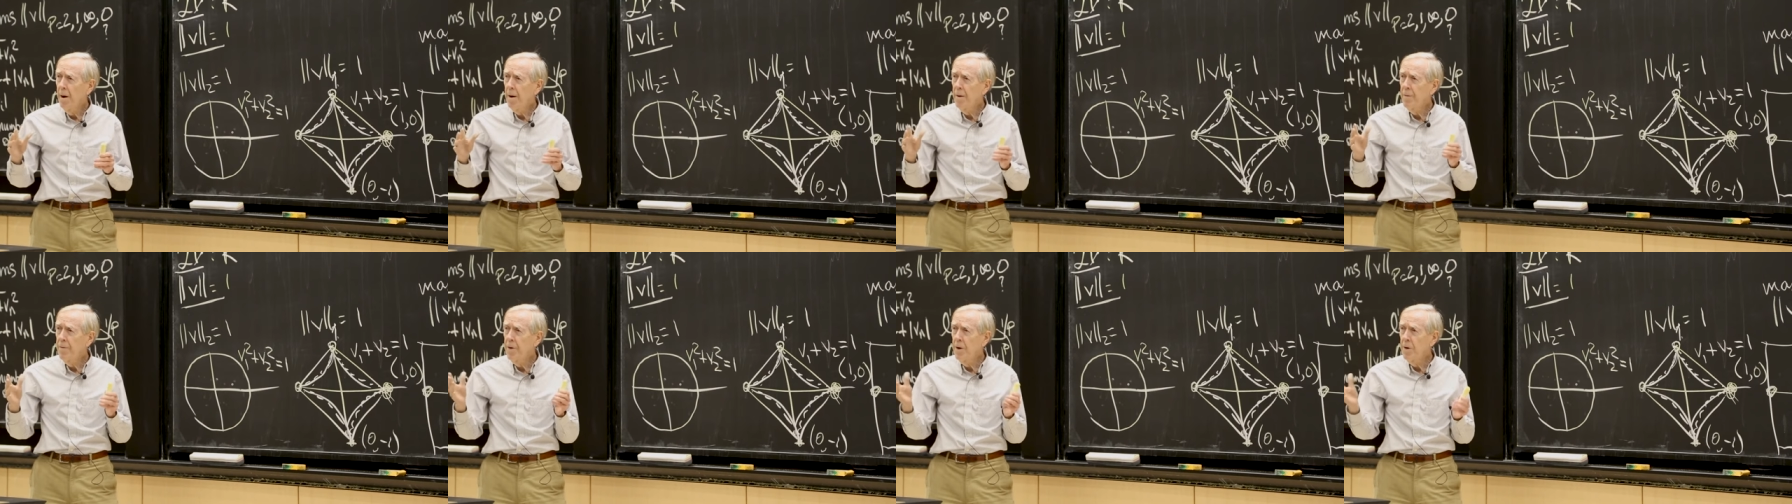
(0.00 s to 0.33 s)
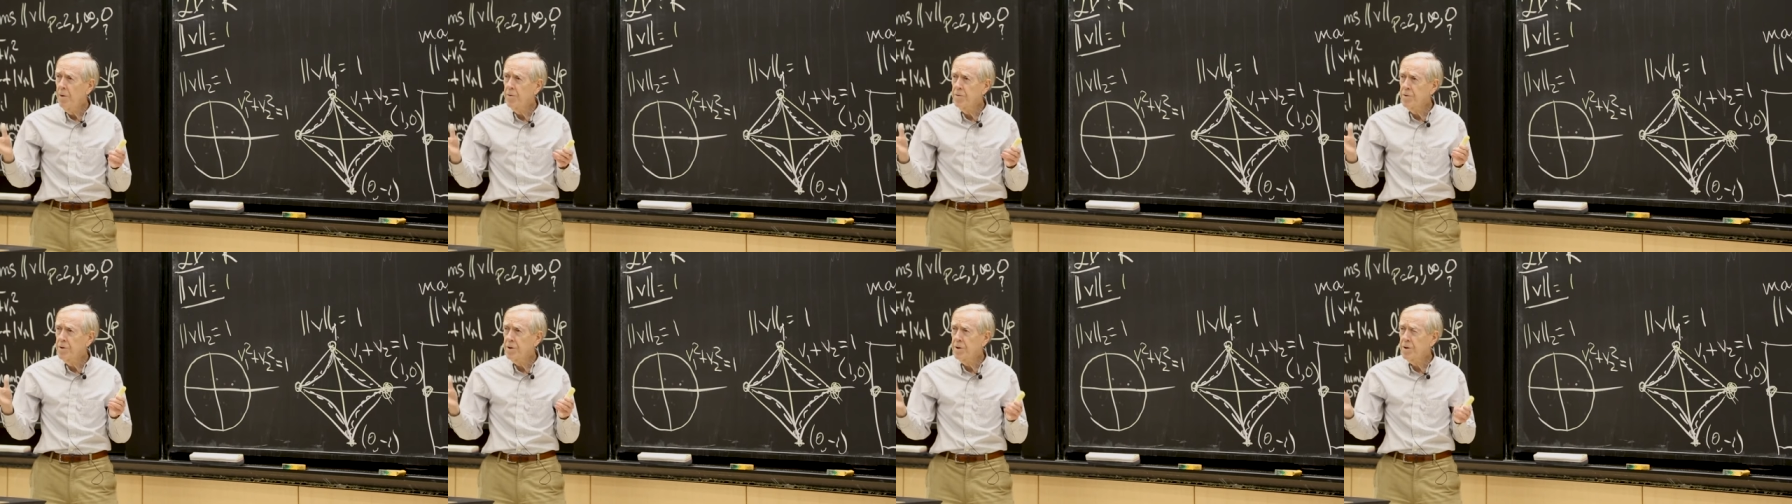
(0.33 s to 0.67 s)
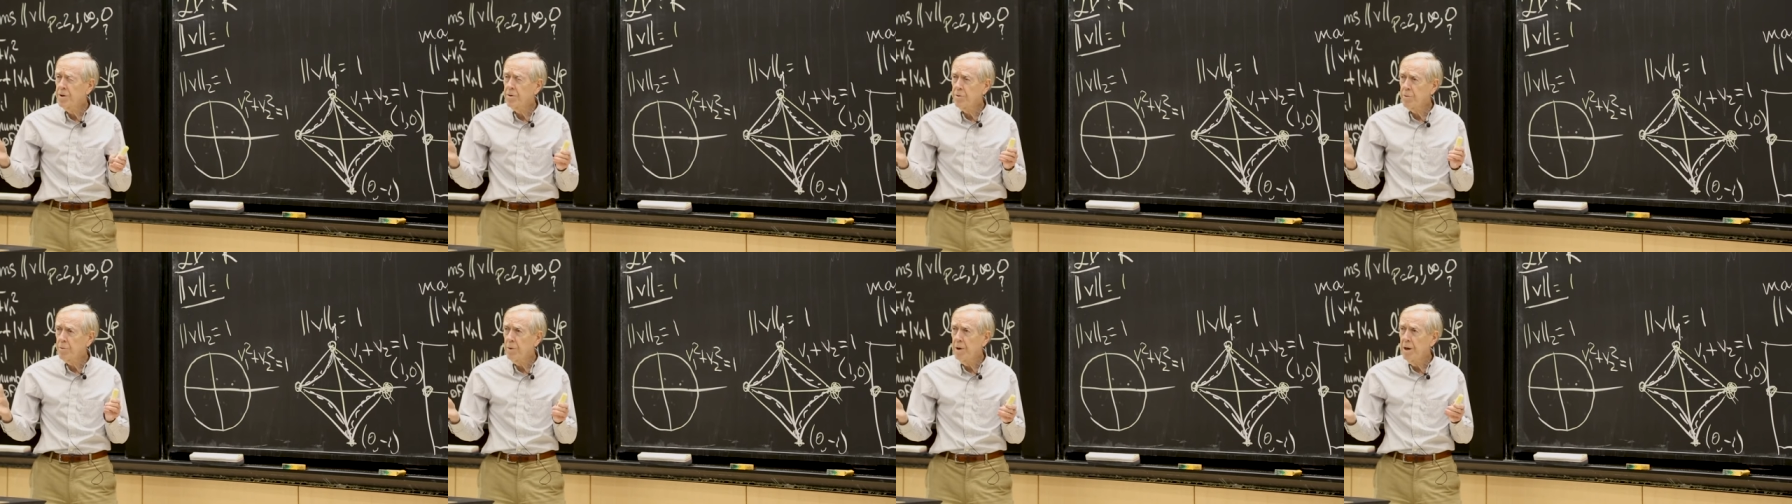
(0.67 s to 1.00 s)
of those
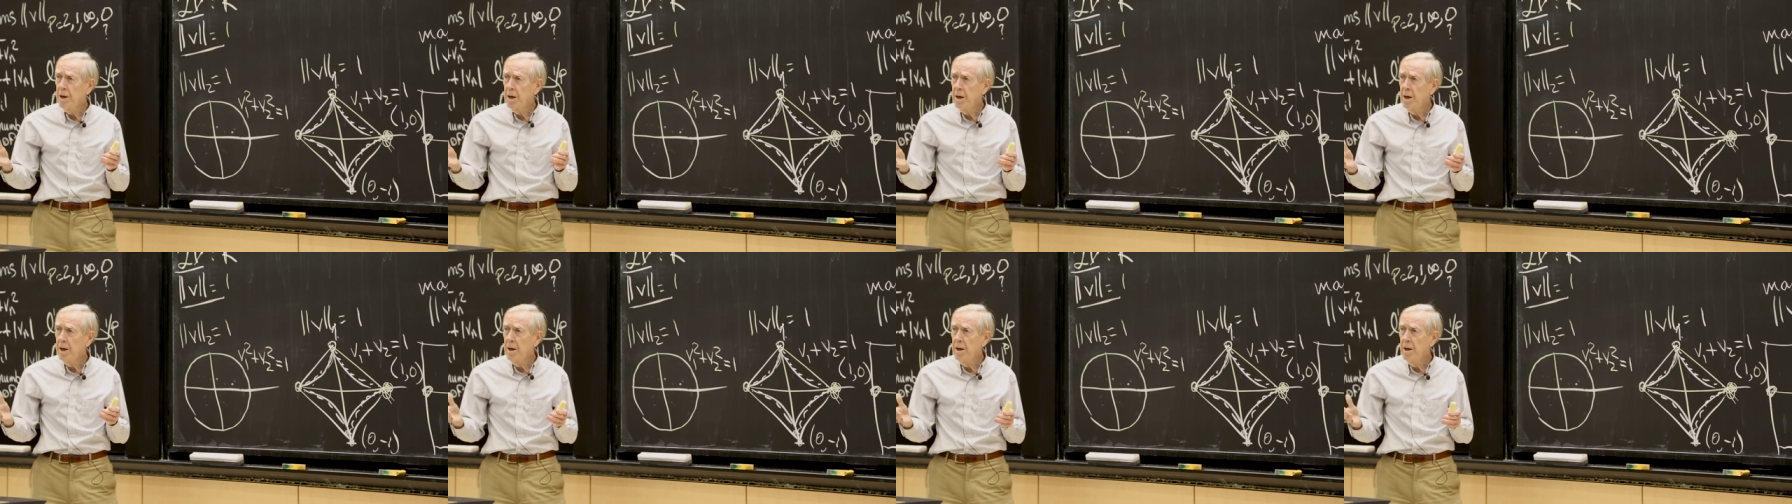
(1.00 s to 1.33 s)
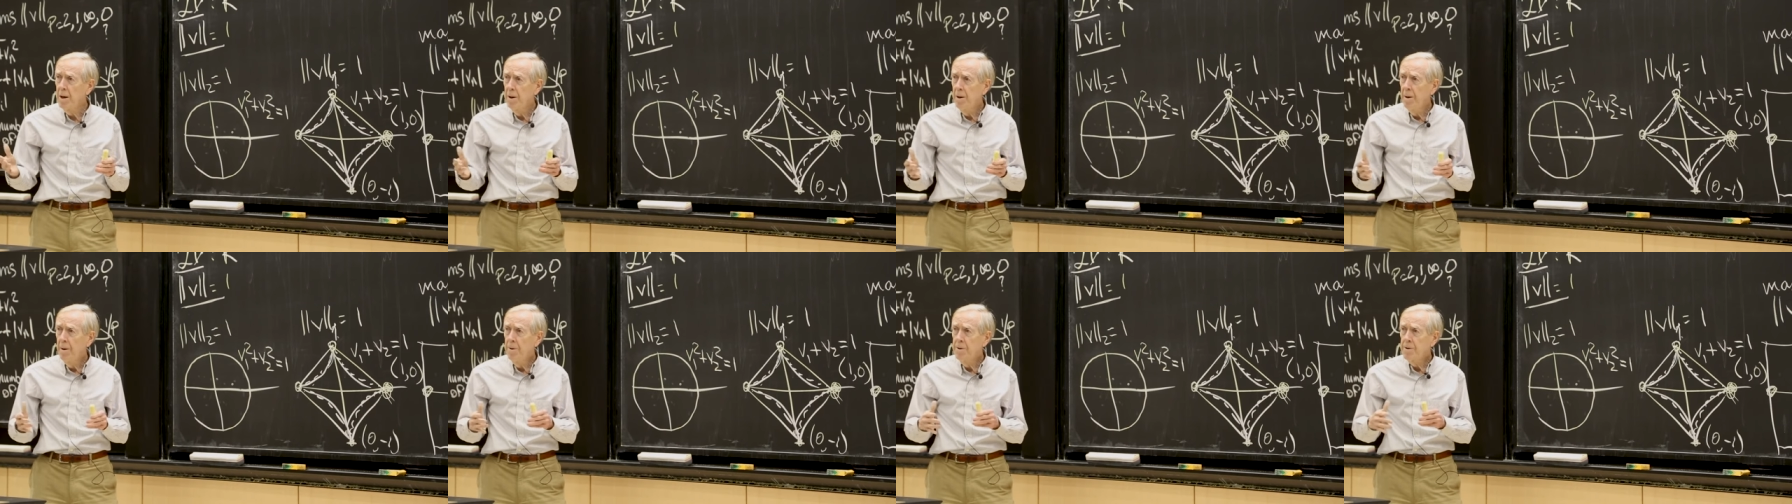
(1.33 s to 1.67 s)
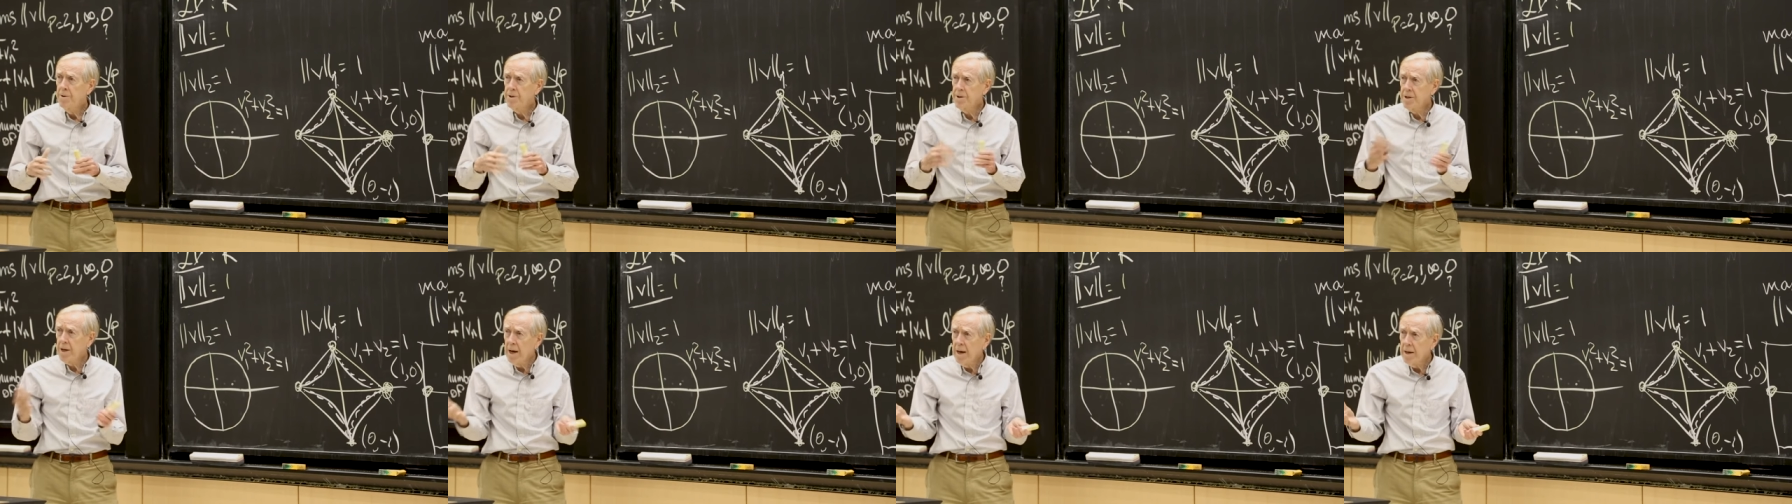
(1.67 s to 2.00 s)
three
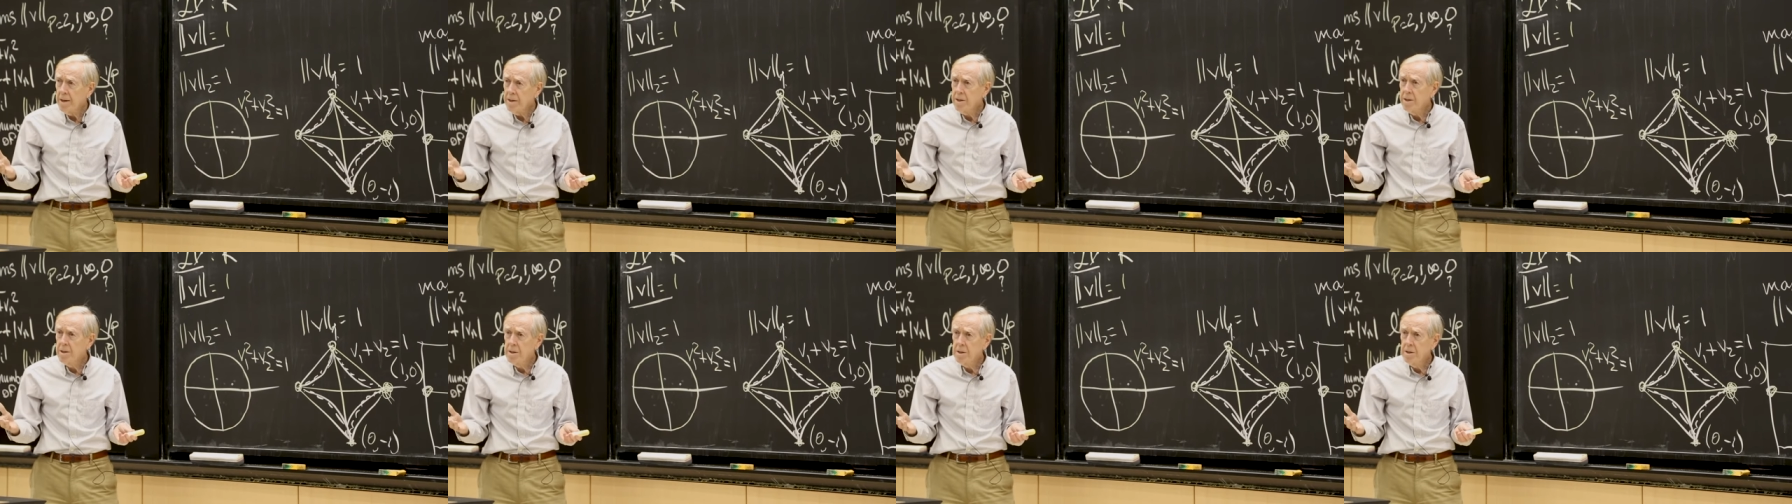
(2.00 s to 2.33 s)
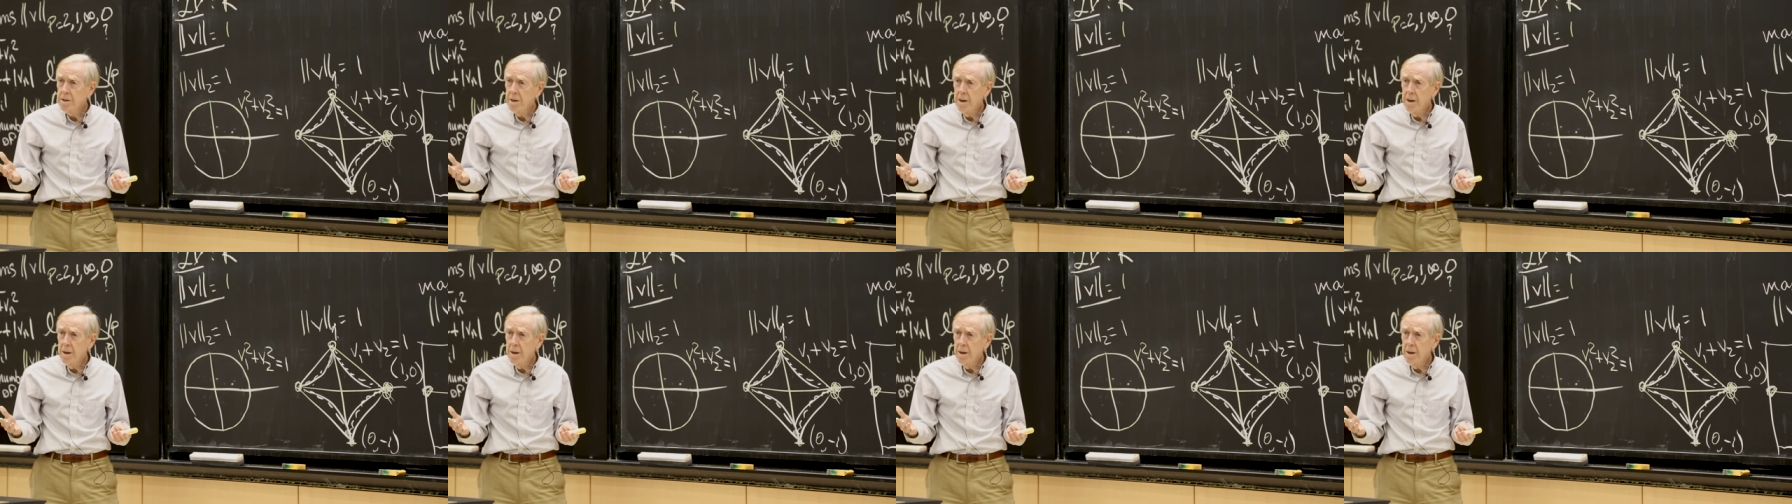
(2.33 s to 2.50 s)
sets